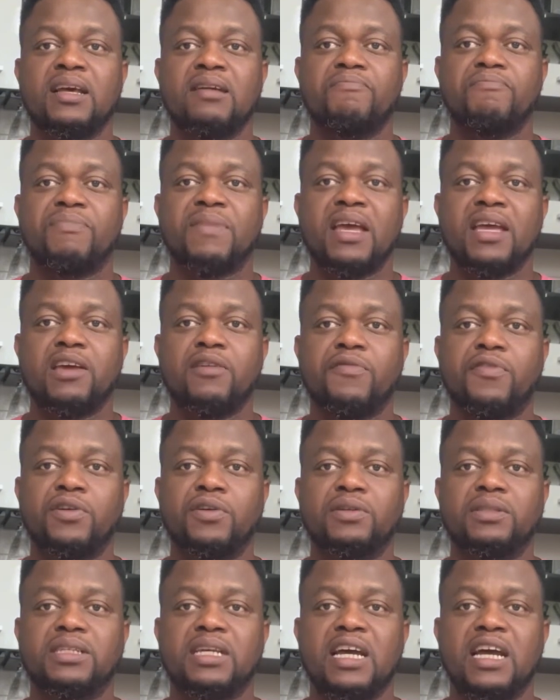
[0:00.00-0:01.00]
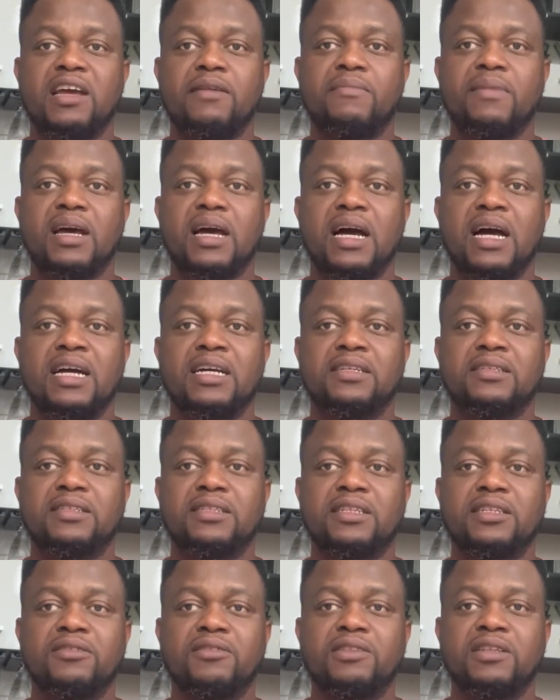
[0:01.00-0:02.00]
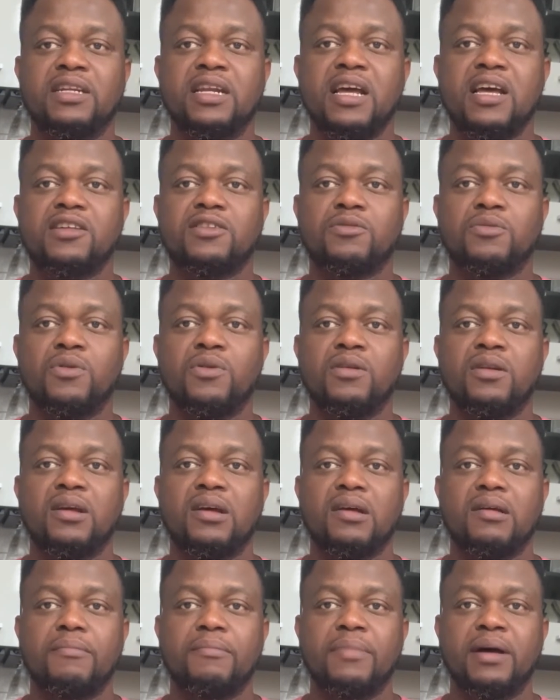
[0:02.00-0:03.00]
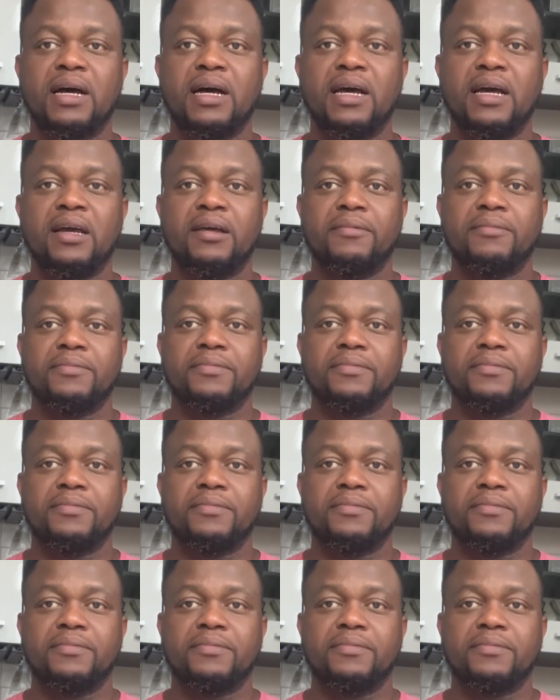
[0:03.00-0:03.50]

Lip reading: Thank you for your time, and see you on the next one. Bye.